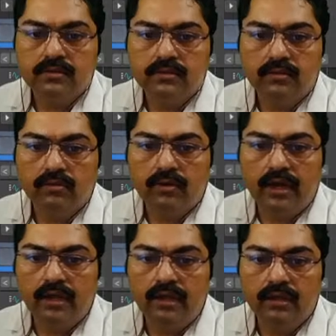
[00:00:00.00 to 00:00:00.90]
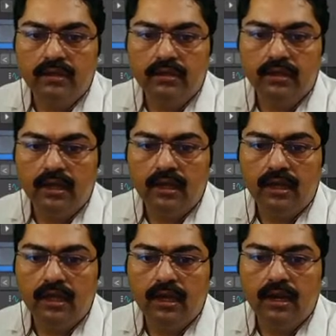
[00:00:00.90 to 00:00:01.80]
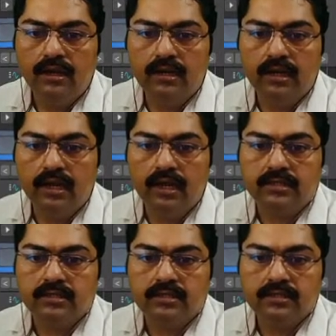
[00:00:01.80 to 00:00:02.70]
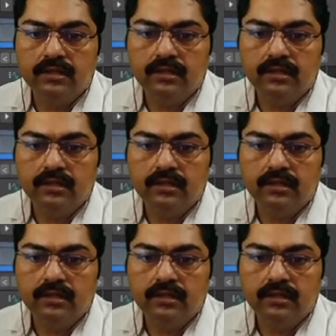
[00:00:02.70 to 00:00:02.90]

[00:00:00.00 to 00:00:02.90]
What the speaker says: Y and X.